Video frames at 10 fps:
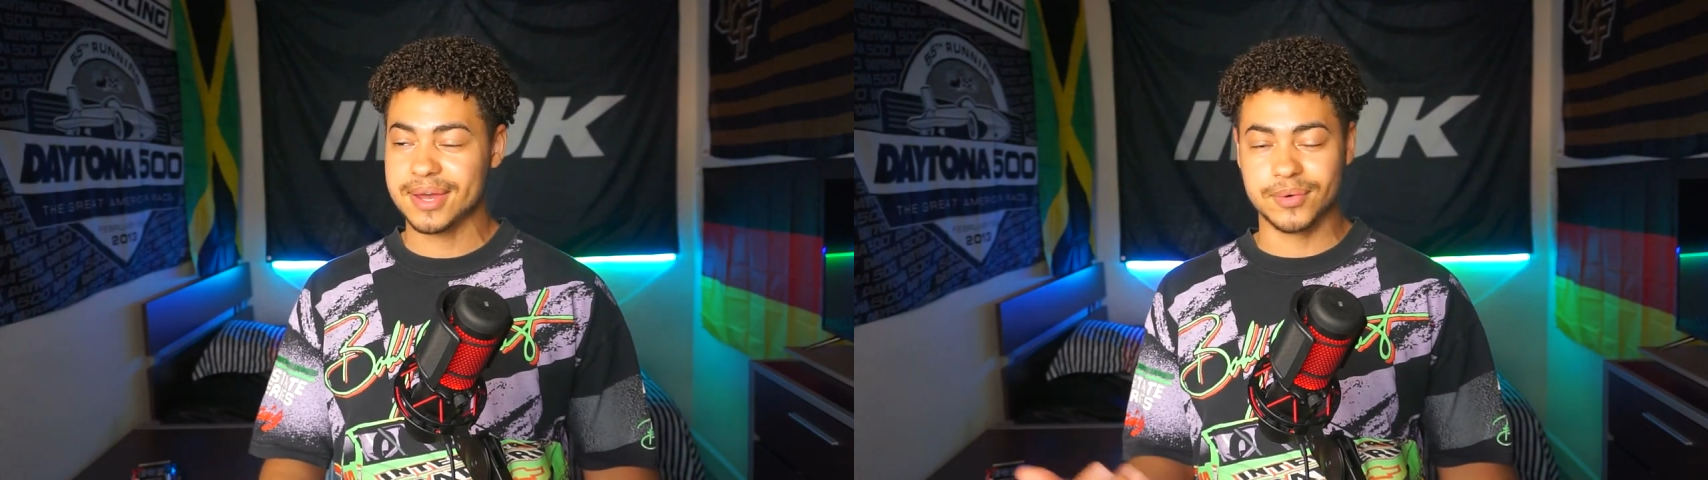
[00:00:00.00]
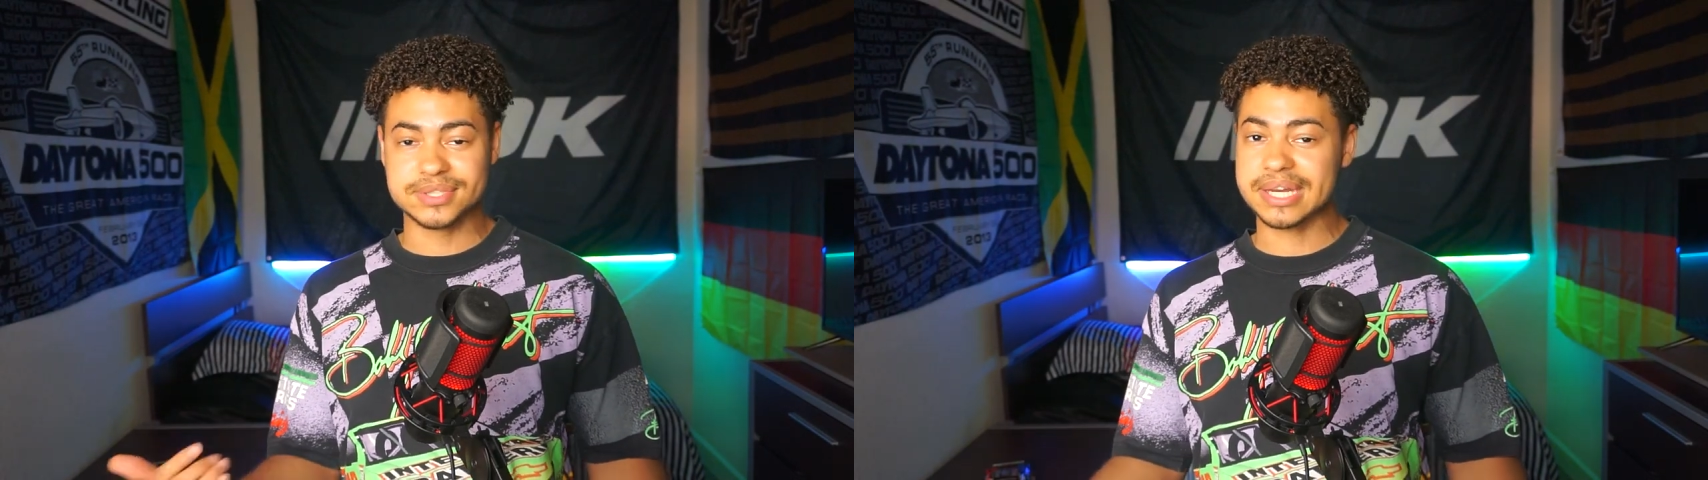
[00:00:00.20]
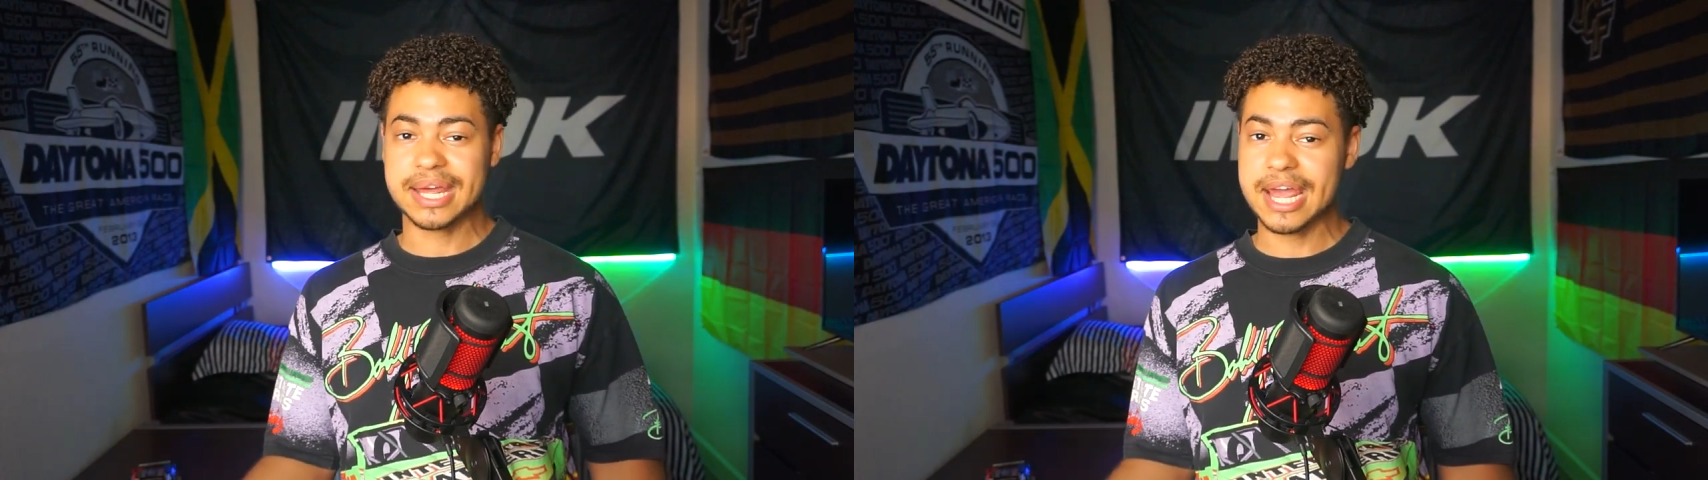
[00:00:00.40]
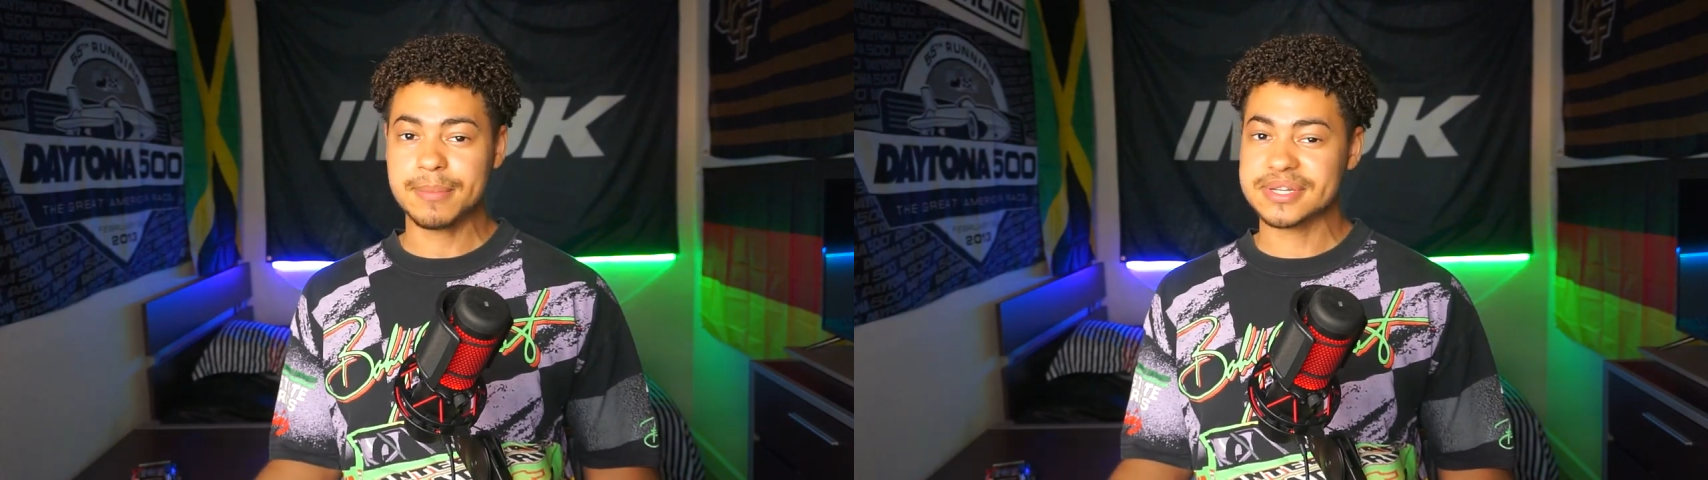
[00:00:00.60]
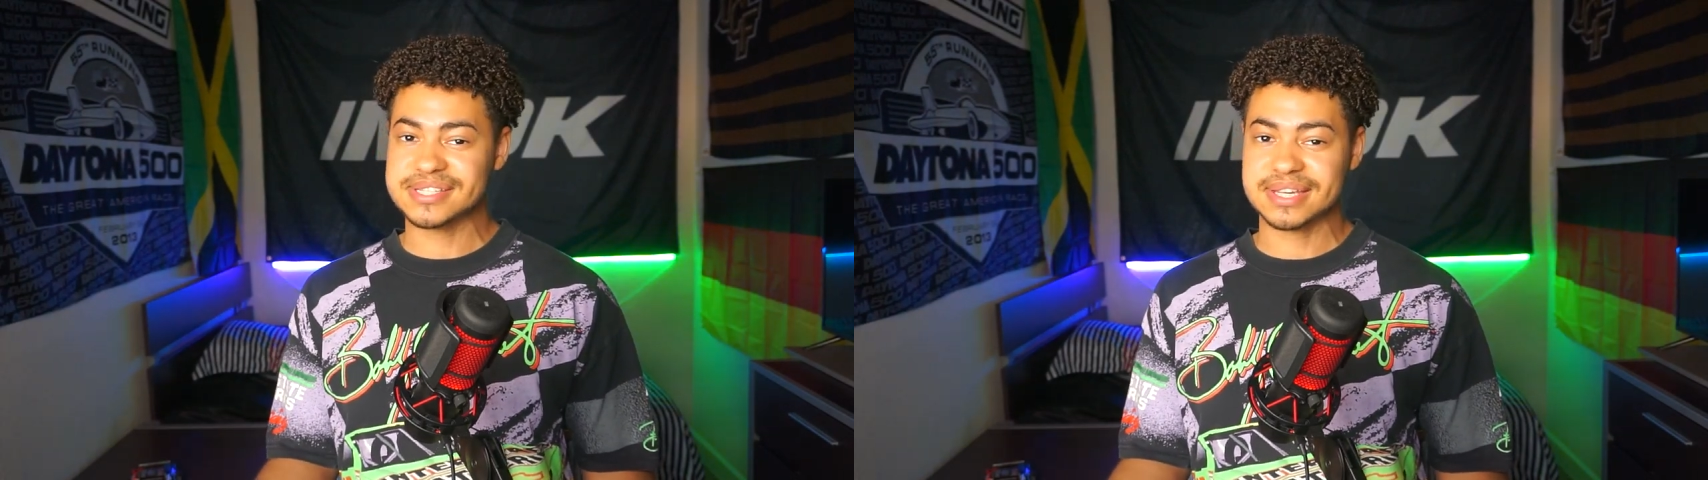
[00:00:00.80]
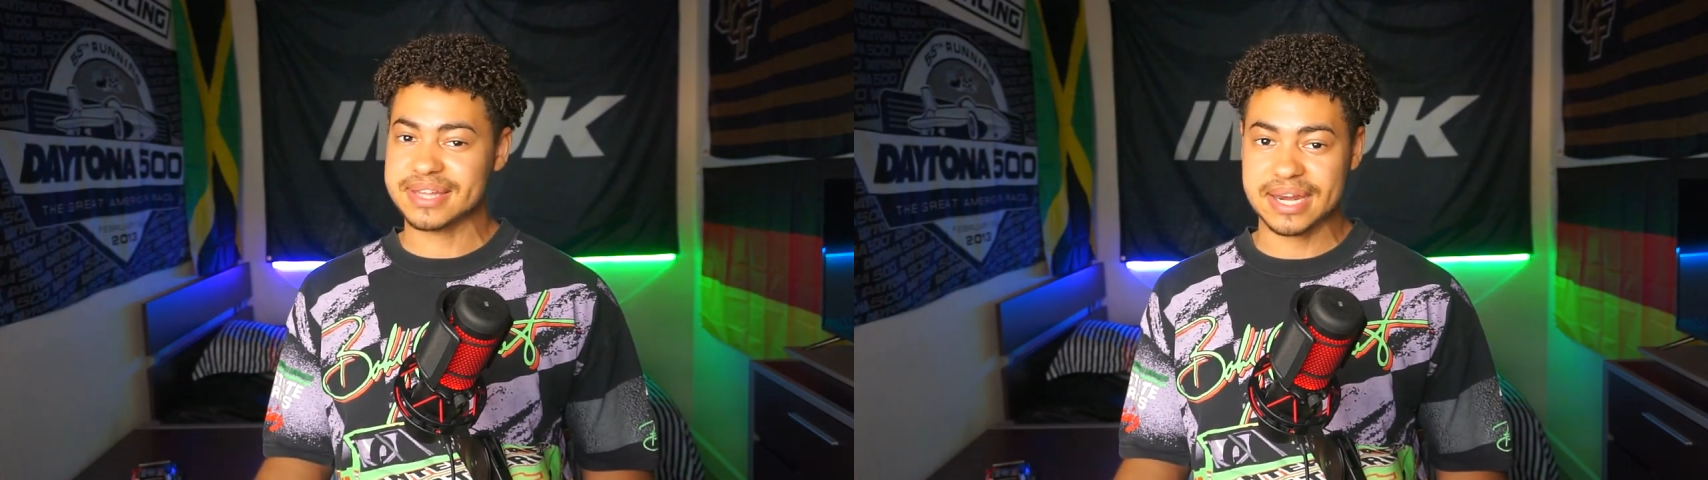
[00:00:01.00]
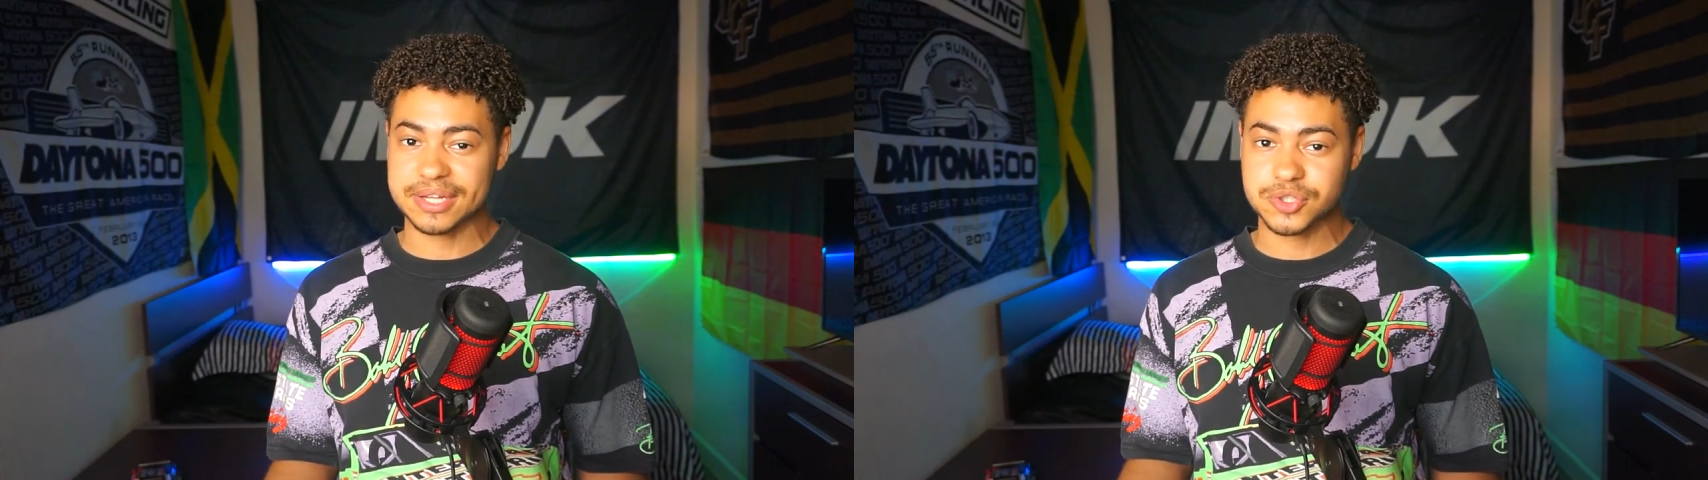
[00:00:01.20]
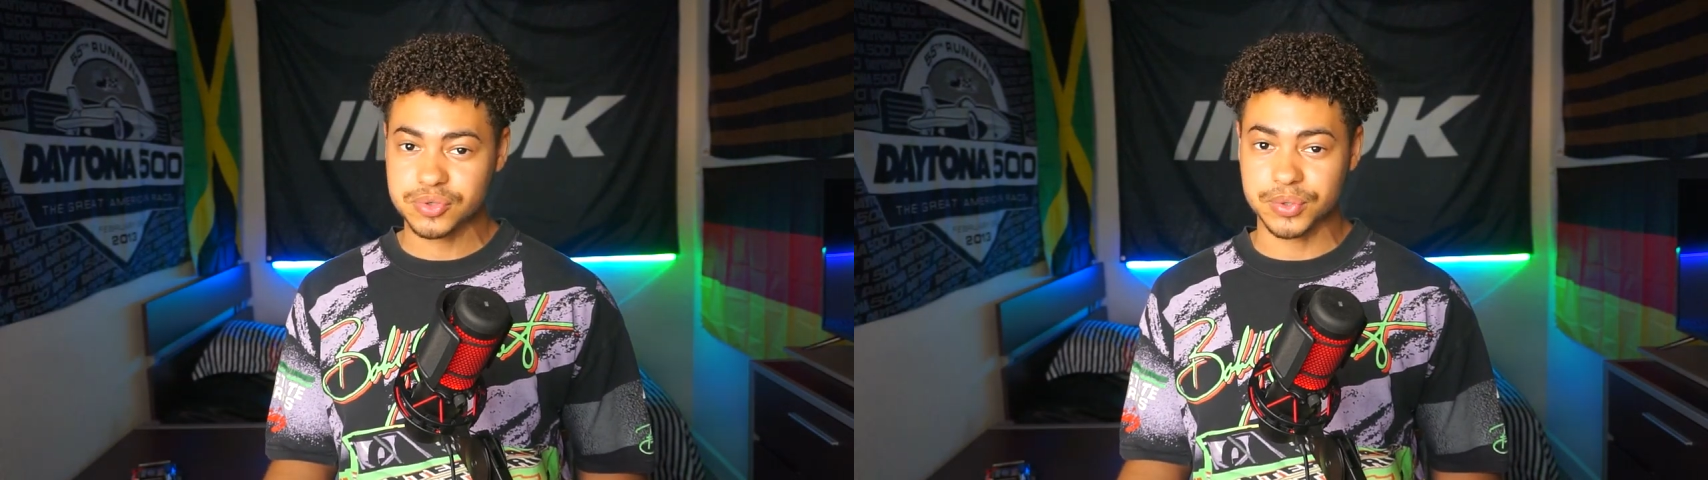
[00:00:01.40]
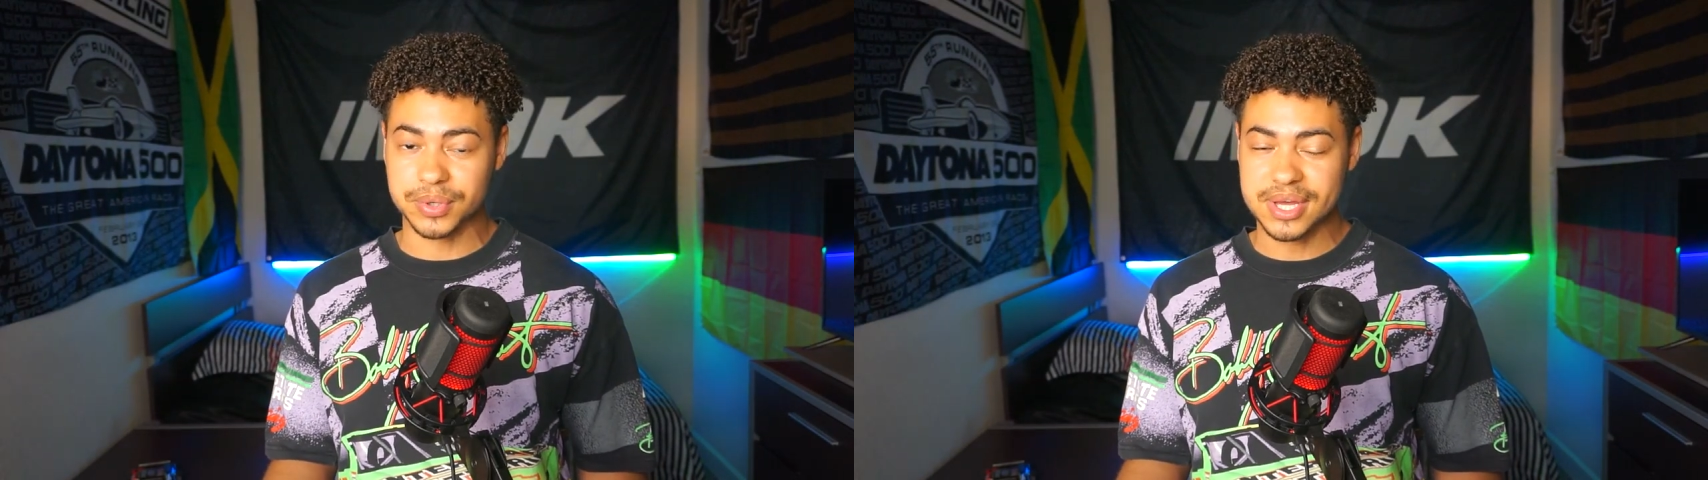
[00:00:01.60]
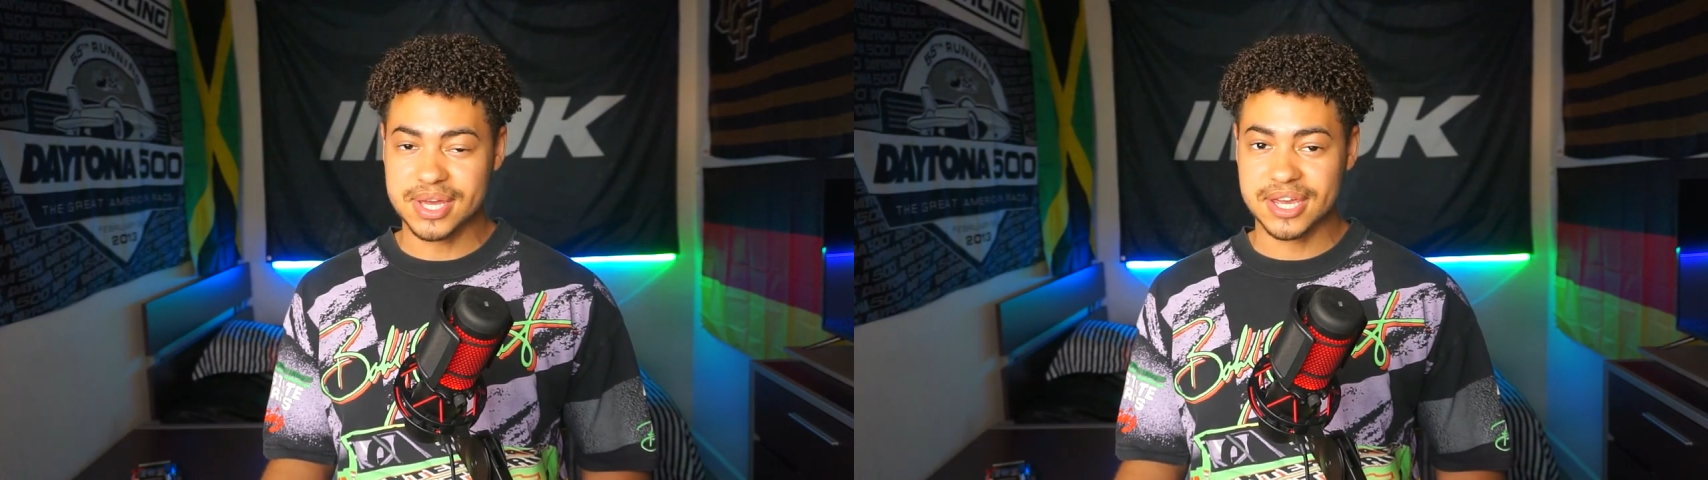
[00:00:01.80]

well, Denny Hamlin is saying that ain't true.